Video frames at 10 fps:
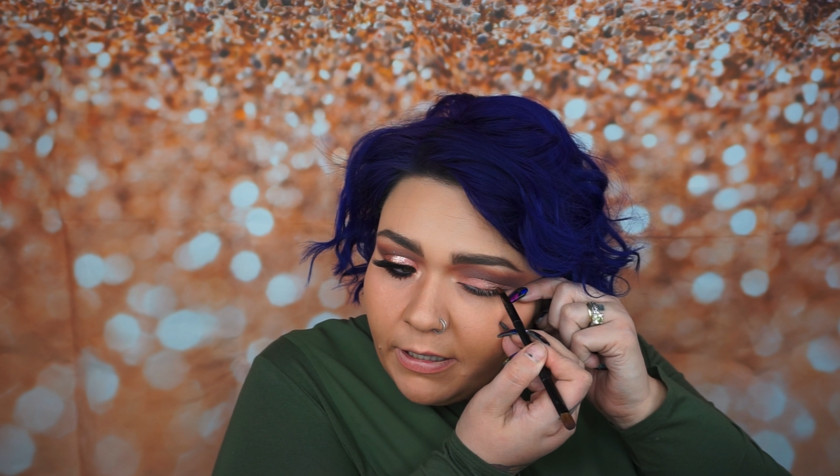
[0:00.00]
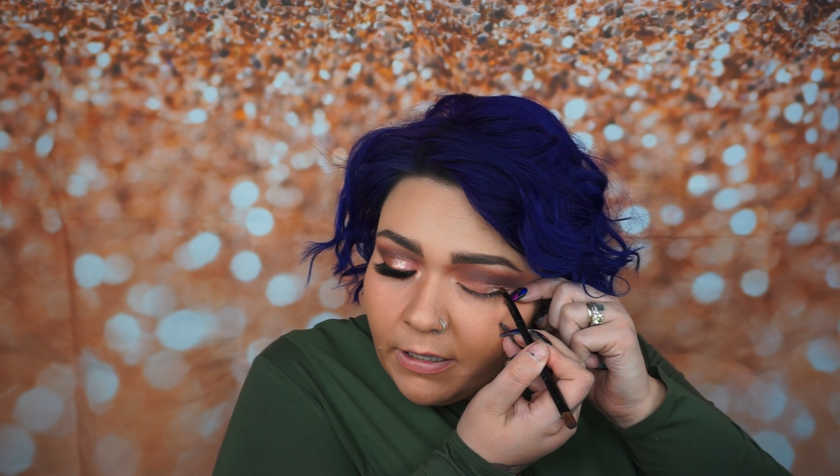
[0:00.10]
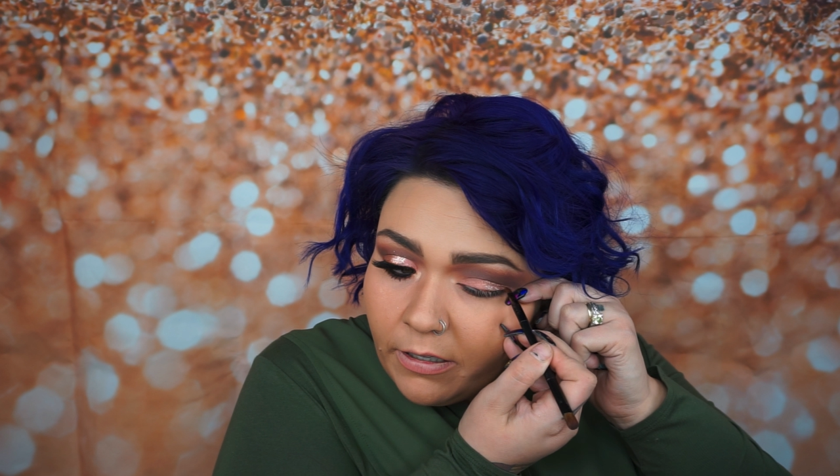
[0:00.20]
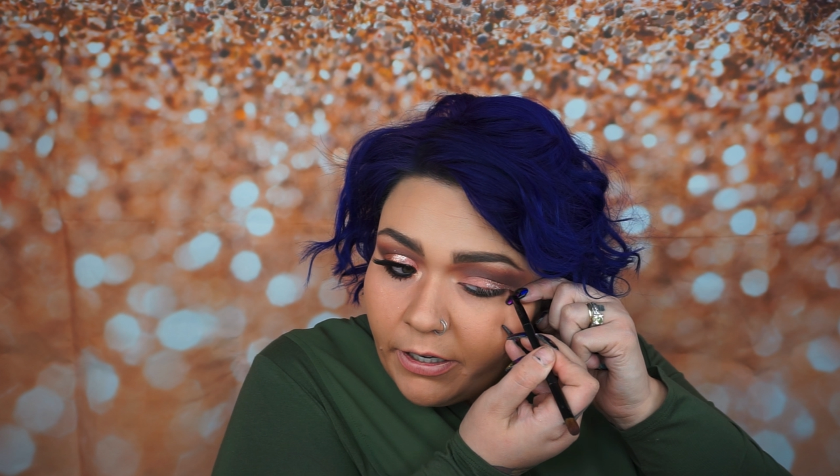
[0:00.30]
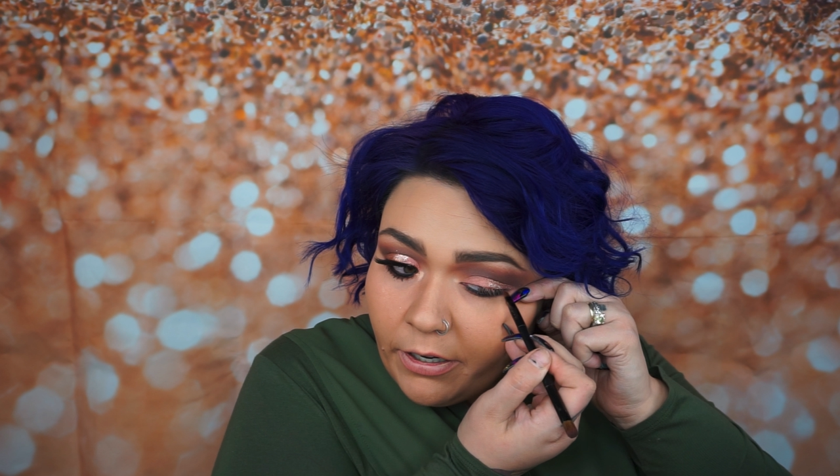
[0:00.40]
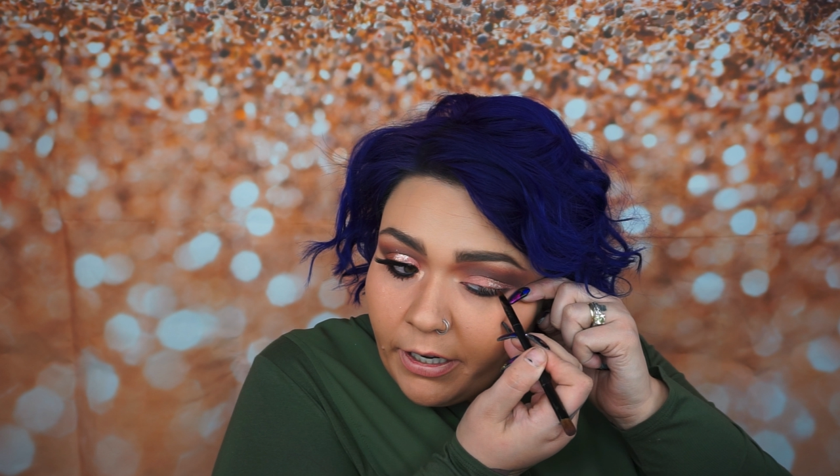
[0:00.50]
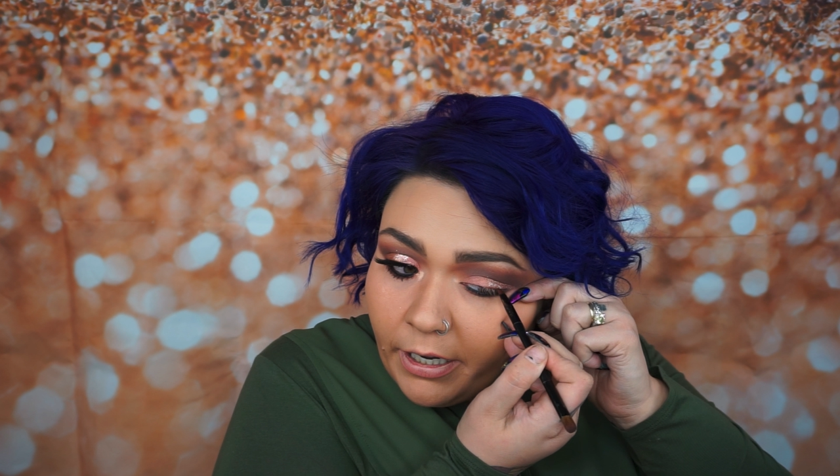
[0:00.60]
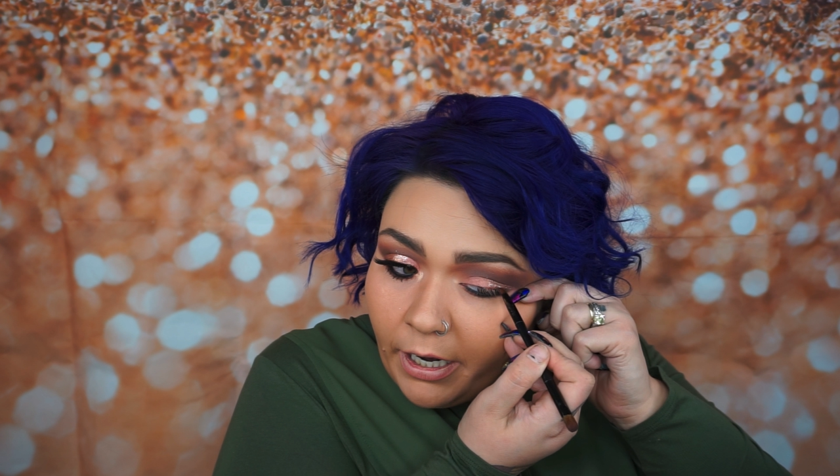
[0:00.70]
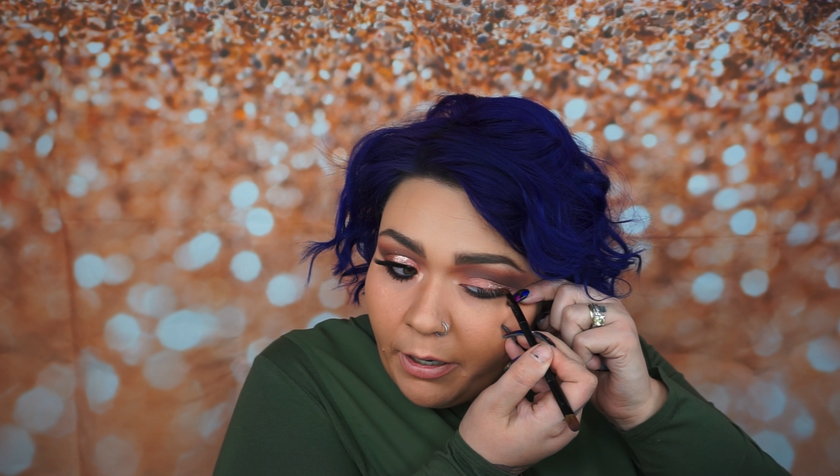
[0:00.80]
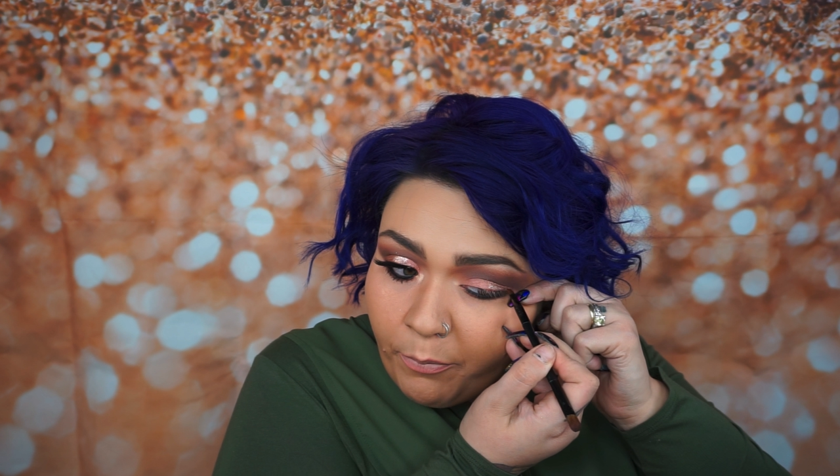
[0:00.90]
the glitter and
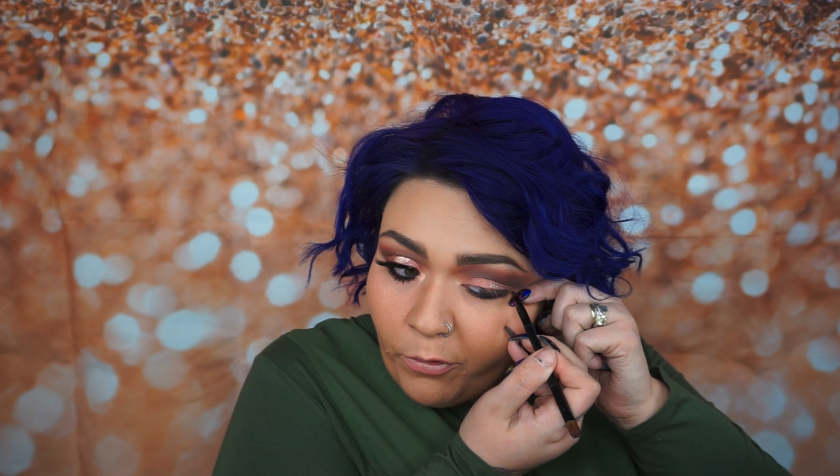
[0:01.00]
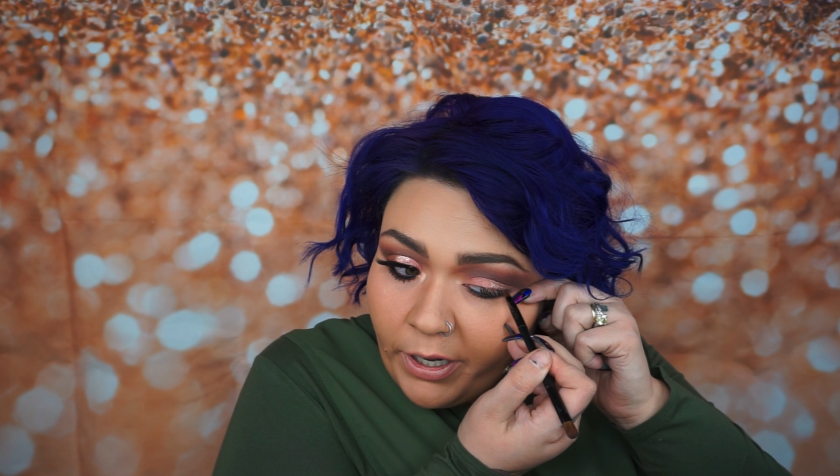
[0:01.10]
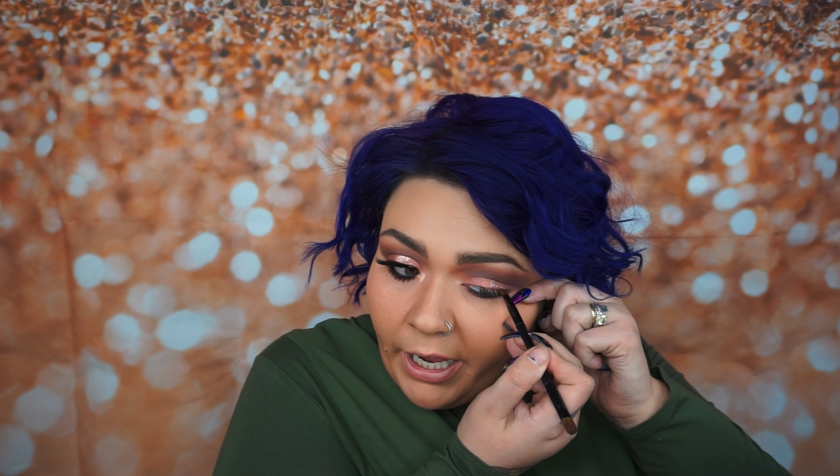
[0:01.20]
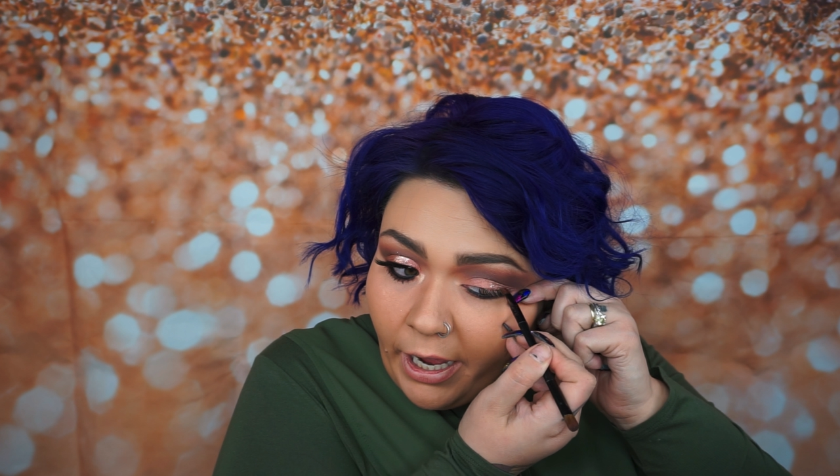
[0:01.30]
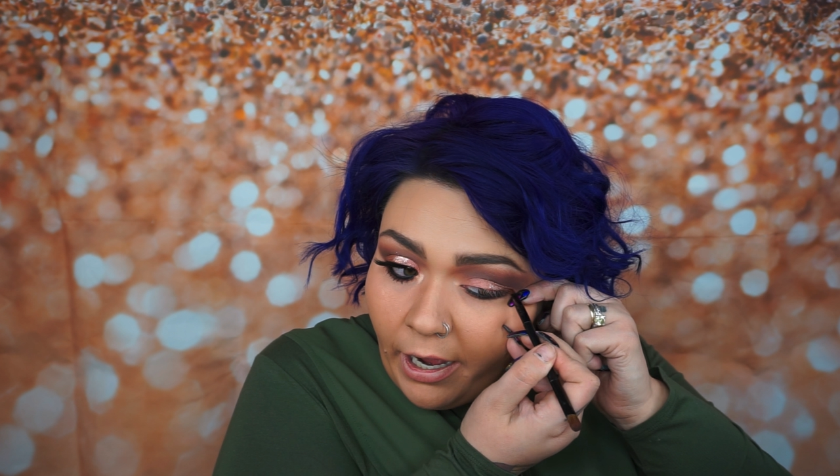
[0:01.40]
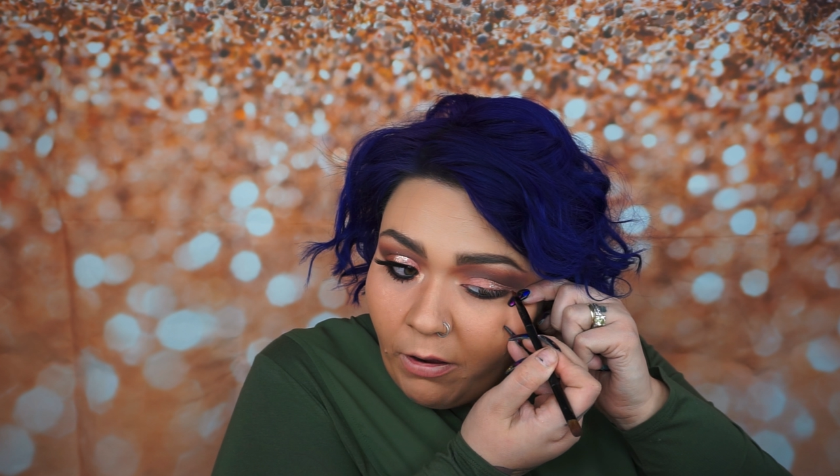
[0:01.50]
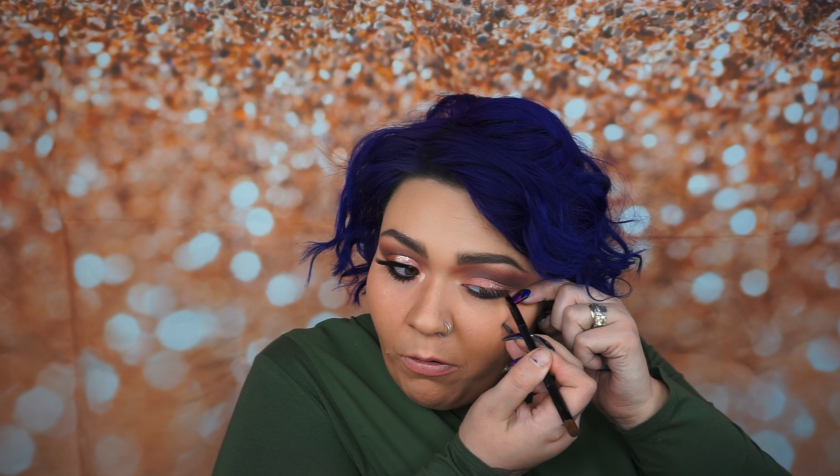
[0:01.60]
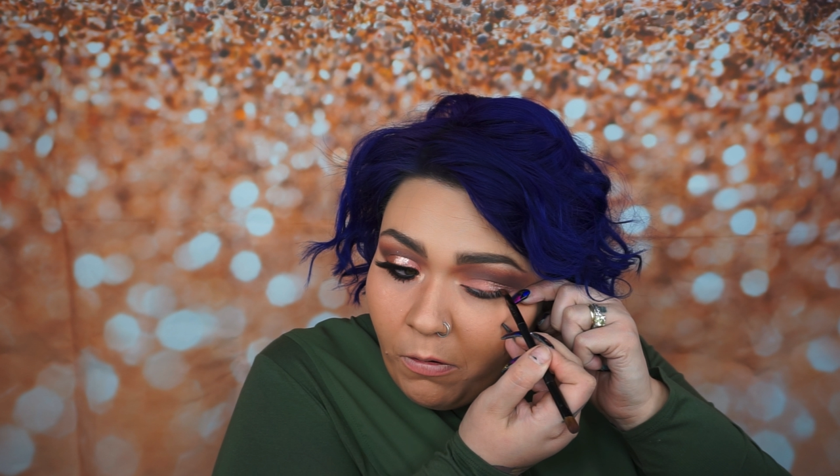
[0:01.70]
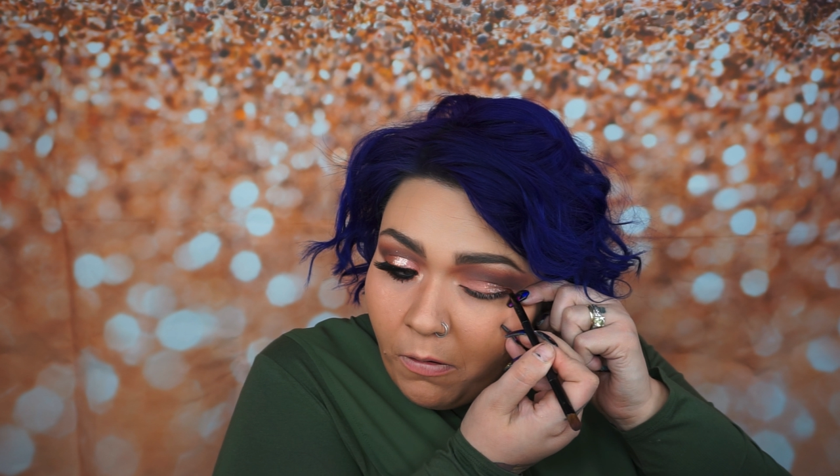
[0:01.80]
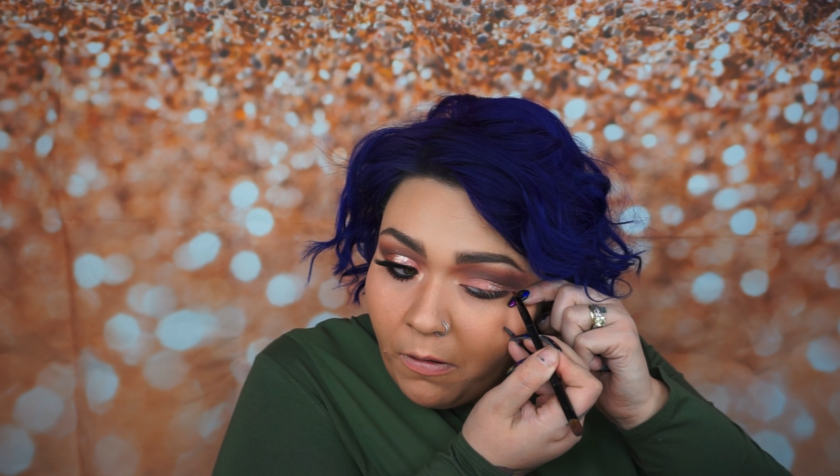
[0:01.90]
kind of bring it out.